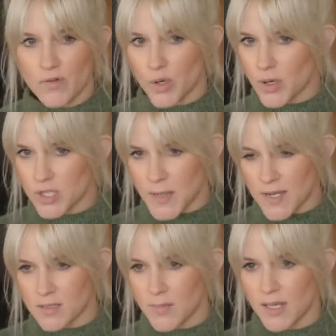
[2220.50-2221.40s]
over to our
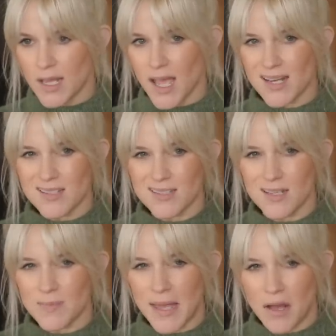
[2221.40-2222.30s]
spouse and be like, I just
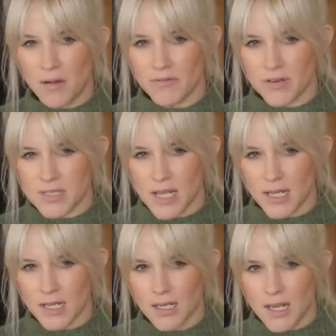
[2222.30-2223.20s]
need to be held for a
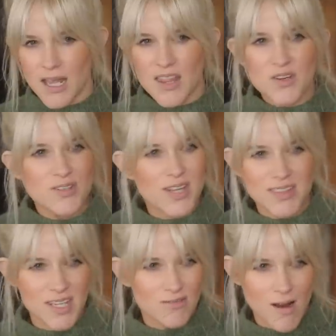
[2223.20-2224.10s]
second. There's
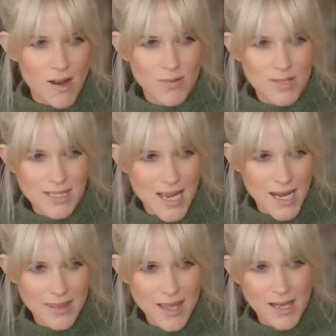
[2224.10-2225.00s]
nothing yeah. wrong with
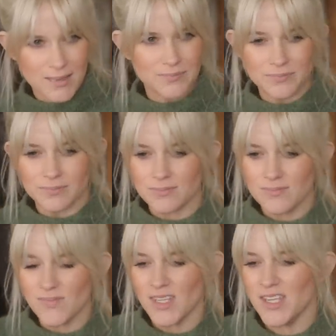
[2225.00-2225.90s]
saying that,
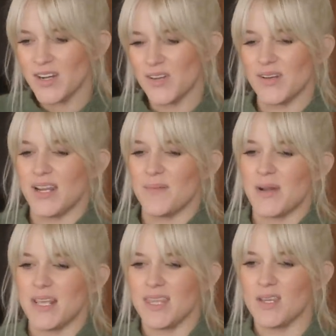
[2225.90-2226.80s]
you know, and
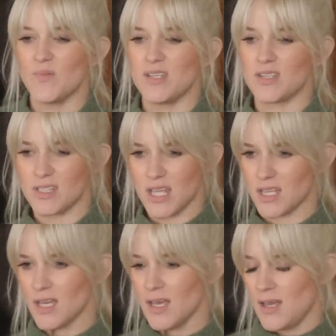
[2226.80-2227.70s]
but I think we just
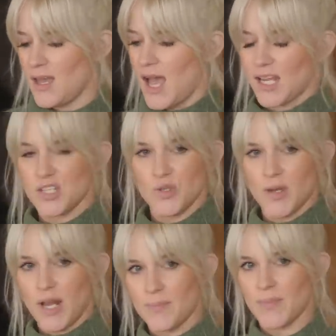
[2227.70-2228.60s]
think, I can do
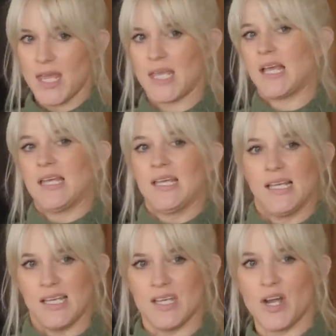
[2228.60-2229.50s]
it. I'm like,
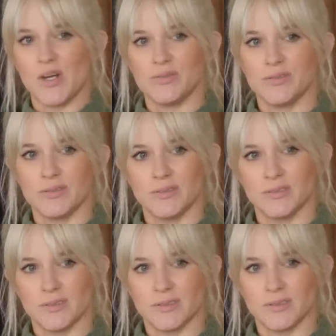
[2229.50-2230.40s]
you know,
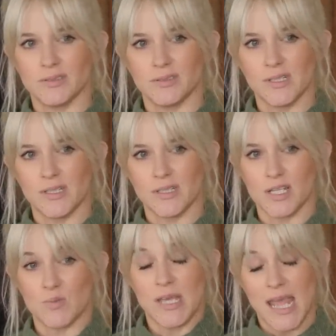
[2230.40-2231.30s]

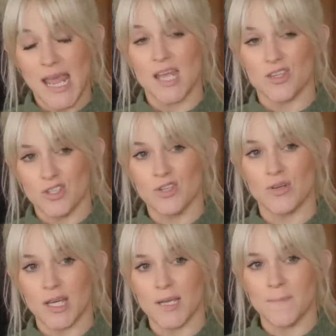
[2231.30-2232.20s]
because we can do
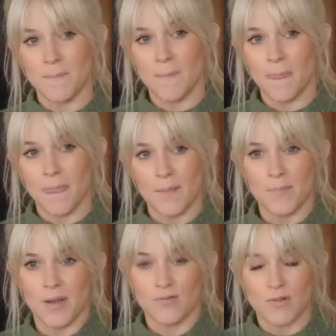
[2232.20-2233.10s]
it
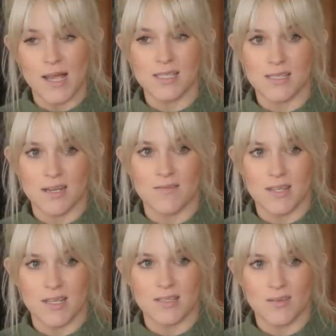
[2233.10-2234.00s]
but rest and
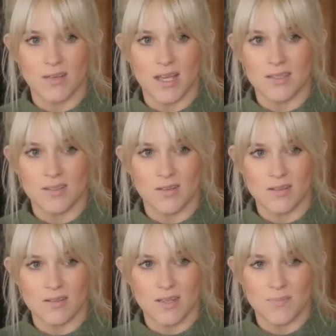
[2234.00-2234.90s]
everything is okay too
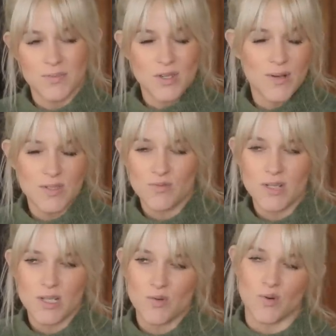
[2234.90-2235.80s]
because it, so it's
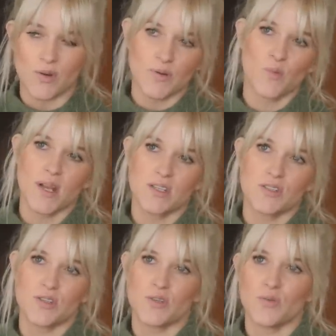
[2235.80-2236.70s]
really cool the one to
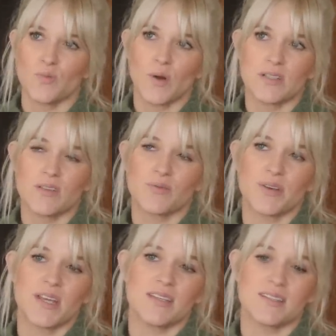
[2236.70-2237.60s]
two one to
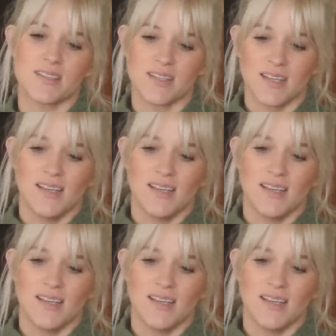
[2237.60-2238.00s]
three is